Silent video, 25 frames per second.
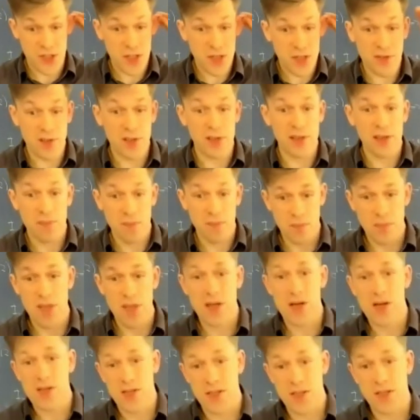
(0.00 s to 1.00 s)
trivial
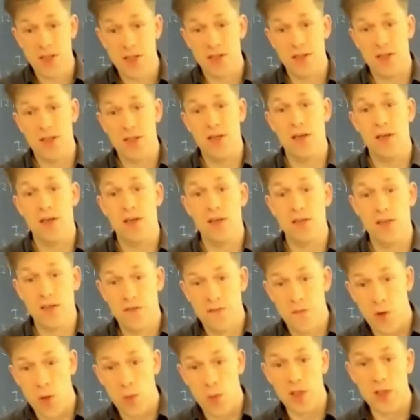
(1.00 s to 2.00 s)
because it's a
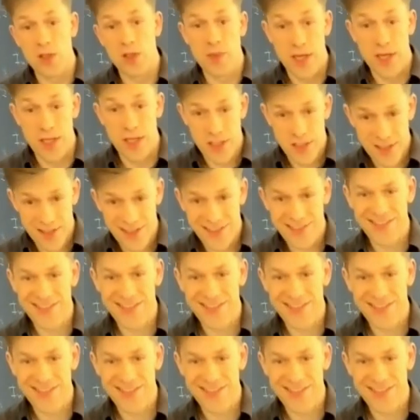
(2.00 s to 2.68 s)
formal space.